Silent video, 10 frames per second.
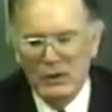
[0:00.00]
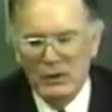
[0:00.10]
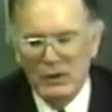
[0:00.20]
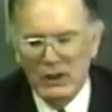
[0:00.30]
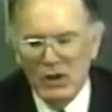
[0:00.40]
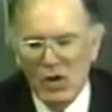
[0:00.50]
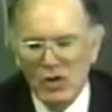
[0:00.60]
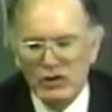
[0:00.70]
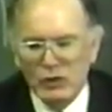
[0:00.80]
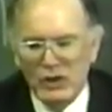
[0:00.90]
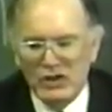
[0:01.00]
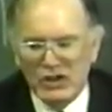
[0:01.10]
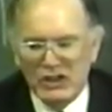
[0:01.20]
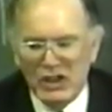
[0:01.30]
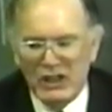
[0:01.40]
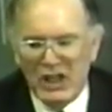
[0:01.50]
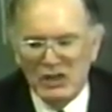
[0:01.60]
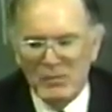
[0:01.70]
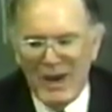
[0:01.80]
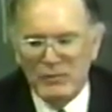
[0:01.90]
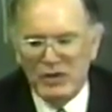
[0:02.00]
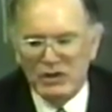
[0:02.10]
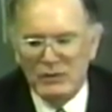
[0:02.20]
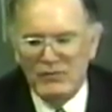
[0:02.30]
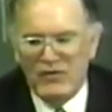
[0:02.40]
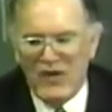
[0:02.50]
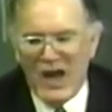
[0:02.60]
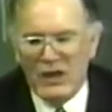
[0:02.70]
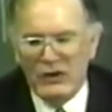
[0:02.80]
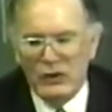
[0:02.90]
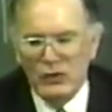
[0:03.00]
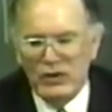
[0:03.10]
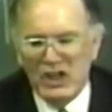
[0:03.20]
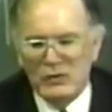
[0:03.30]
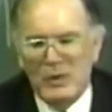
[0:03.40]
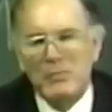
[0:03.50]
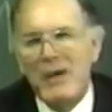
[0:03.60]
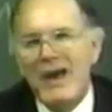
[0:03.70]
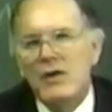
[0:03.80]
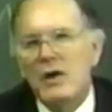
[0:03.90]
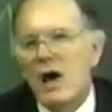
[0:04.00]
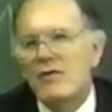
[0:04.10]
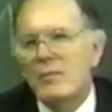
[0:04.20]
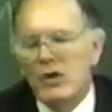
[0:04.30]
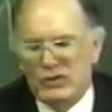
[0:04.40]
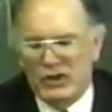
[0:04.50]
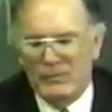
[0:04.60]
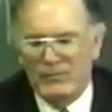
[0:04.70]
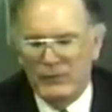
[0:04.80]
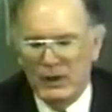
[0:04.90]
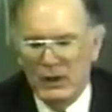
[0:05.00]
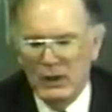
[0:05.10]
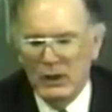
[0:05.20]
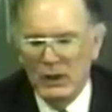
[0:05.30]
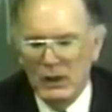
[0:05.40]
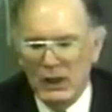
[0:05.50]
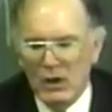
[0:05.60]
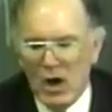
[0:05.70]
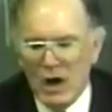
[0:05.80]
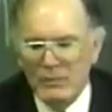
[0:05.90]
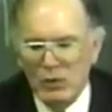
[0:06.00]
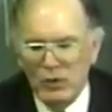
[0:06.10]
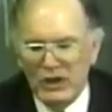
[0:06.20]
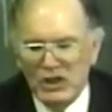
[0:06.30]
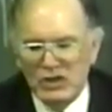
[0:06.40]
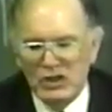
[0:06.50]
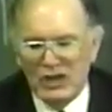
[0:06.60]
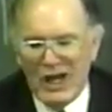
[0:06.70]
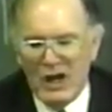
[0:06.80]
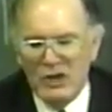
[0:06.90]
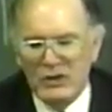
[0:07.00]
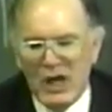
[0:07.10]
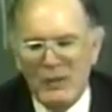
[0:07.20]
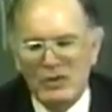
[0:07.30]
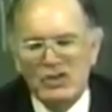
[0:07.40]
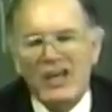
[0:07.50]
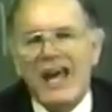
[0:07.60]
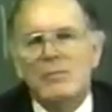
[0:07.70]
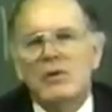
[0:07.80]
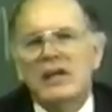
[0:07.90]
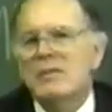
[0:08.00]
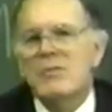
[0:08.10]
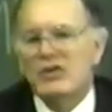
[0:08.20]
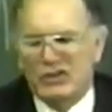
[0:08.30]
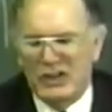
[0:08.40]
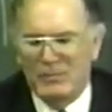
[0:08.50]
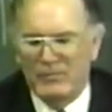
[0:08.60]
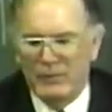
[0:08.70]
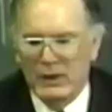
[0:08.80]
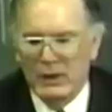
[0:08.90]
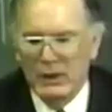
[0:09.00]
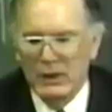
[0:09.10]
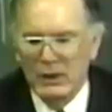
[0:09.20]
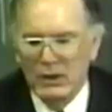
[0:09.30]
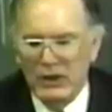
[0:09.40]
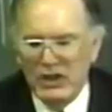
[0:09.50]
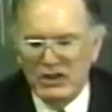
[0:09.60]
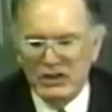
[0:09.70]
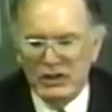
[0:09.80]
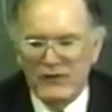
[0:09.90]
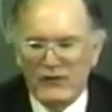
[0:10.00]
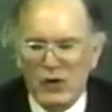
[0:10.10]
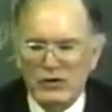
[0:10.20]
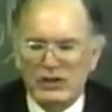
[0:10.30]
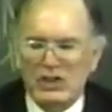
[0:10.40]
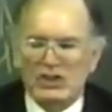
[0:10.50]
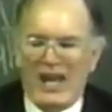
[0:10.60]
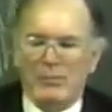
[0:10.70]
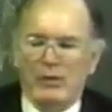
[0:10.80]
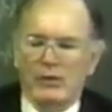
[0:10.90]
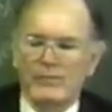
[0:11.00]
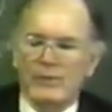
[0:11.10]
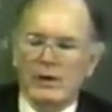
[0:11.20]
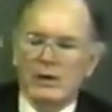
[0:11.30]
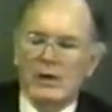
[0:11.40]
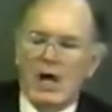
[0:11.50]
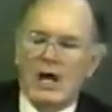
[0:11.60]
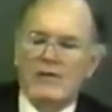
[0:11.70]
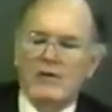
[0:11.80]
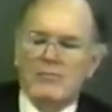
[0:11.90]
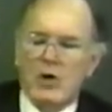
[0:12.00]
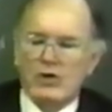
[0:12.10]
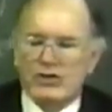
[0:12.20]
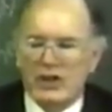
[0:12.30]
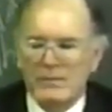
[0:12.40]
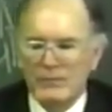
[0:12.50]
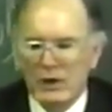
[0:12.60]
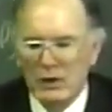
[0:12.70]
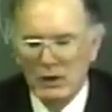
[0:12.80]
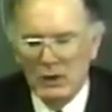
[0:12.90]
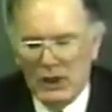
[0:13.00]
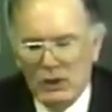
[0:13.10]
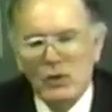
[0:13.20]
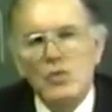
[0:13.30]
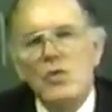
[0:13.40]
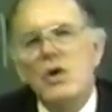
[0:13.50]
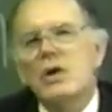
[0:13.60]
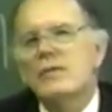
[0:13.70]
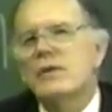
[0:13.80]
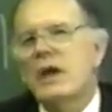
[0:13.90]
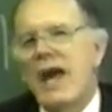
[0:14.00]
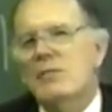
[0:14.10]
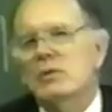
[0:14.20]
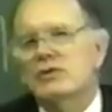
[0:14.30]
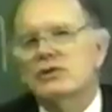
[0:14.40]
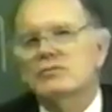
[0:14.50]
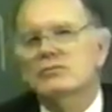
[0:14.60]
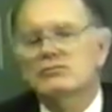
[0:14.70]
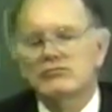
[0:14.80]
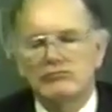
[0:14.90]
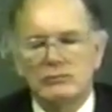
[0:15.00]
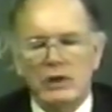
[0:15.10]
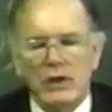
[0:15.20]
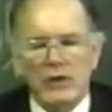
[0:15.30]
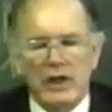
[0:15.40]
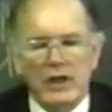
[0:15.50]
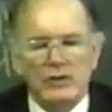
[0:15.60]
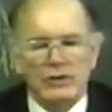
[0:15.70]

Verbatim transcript: He also insisted that his baptism followed the New Testament pattern of immersion. In harmony with his desire, Thomas Campbell immersed him. This is the first example of immersion in the work of the Campbells. Here it is.